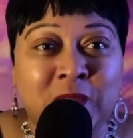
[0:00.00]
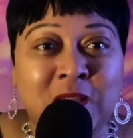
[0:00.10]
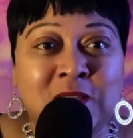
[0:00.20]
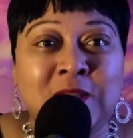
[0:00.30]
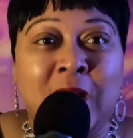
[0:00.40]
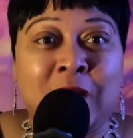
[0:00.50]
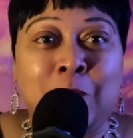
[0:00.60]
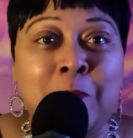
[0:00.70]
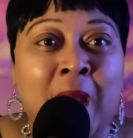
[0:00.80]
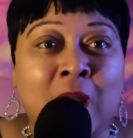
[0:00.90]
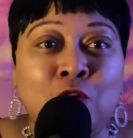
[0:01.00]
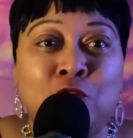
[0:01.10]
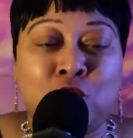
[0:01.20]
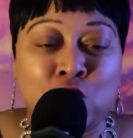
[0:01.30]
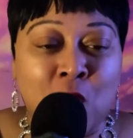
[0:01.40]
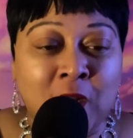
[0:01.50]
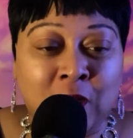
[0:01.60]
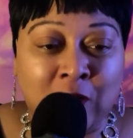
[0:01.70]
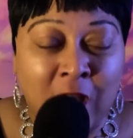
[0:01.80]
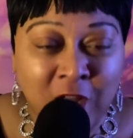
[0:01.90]
It's not a matter of
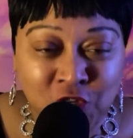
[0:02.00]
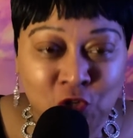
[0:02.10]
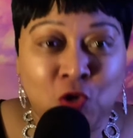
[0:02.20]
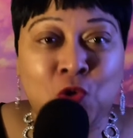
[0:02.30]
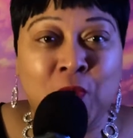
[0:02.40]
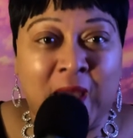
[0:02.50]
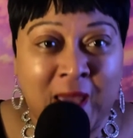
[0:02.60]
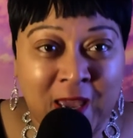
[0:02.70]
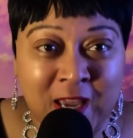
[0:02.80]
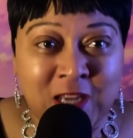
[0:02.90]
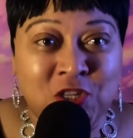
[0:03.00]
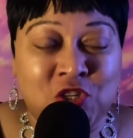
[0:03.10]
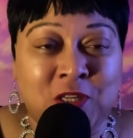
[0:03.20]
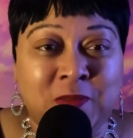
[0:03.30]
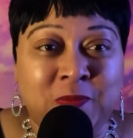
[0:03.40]
chronological age.